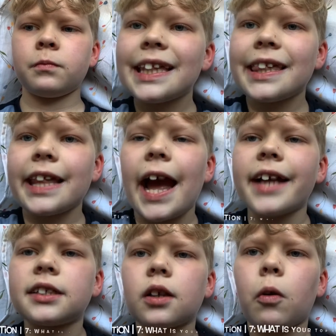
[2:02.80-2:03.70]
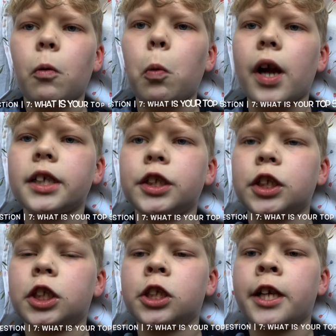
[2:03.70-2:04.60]
Last
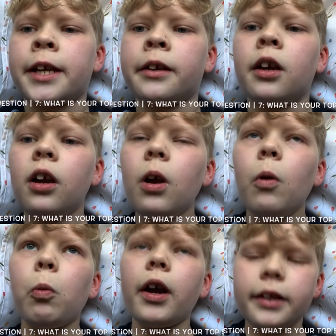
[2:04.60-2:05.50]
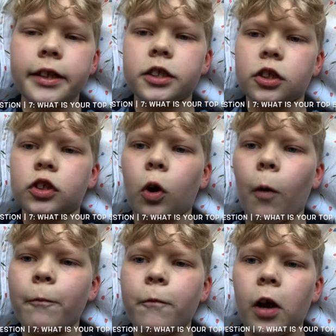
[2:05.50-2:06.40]
question. What is your
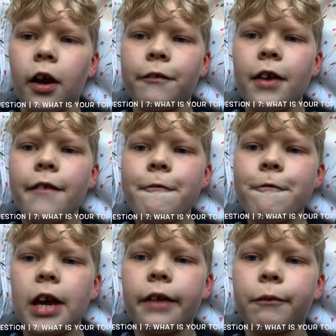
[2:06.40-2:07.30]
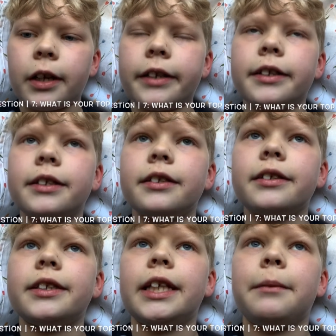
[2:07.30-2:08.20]
top 5 favorite
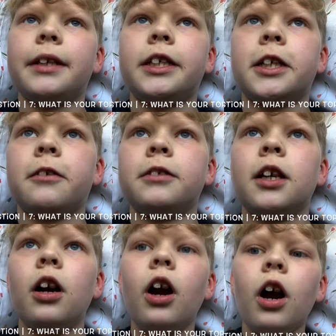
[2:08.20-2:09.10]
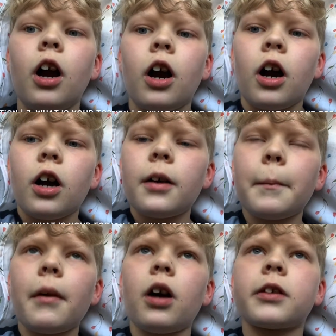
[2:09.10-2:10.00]
TV shows?
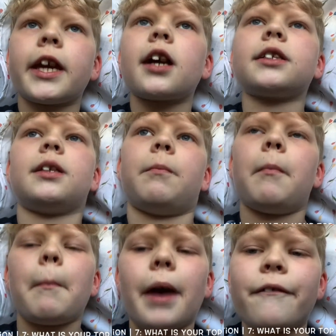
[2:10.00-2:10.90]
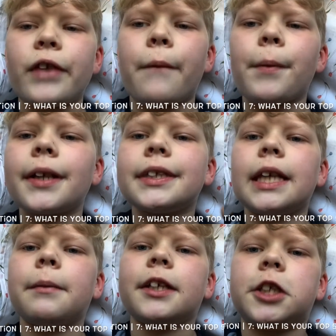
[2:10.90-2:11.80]
Okay, let's see. My favorite
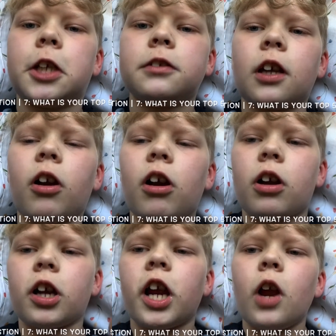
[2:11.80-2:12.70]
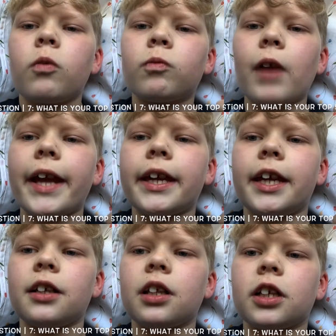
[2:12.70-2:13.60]
TV shows are
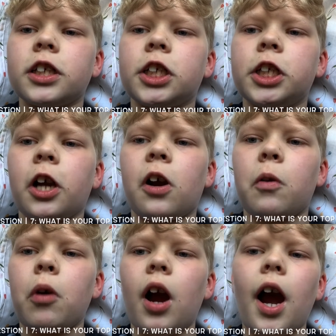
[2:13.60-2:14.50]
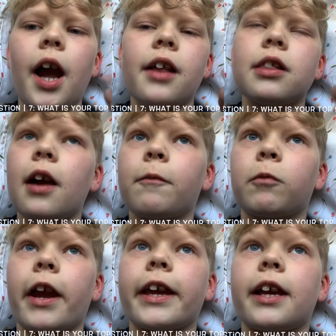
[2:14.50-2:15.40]
Regular Show. I love
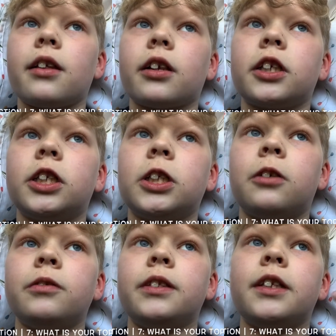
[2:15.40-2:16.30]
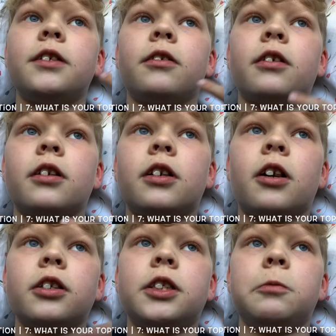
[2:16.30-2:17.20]
Regular Shows. It's on
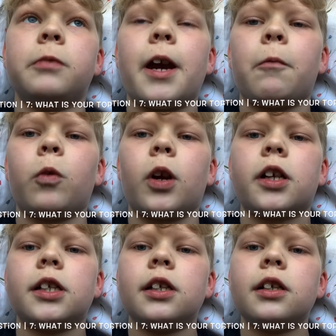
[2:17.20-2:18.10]
Cartoon Network.